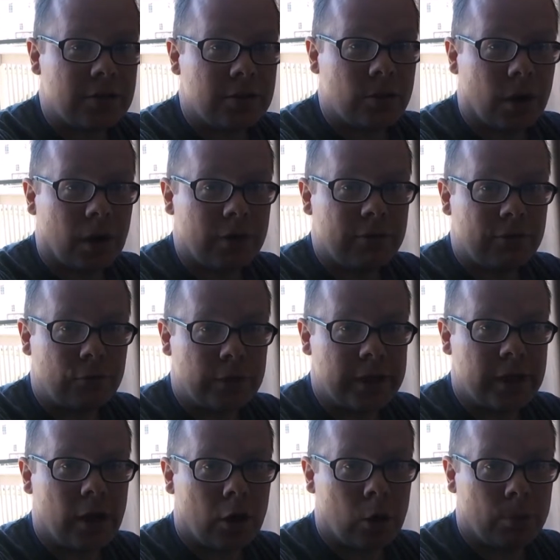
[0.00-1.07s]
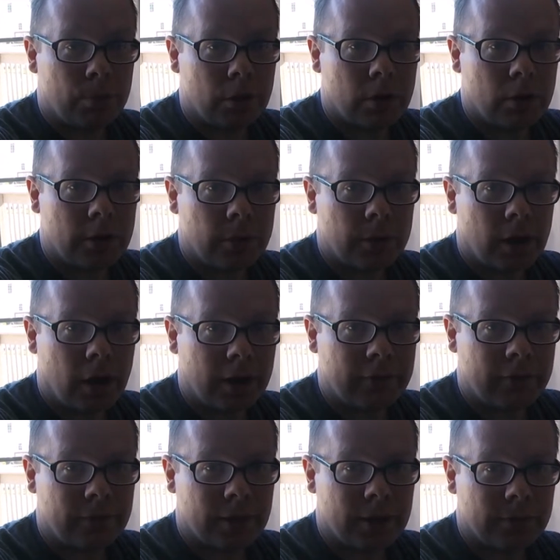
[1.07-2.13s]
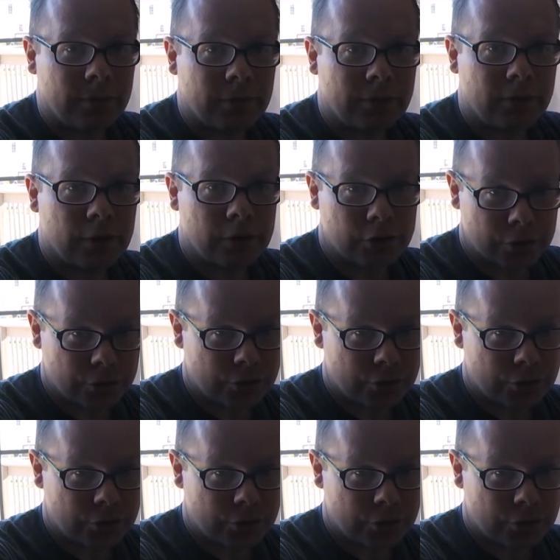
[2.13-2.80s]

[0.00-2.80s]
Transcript: to our free GoPro that we got from the furniture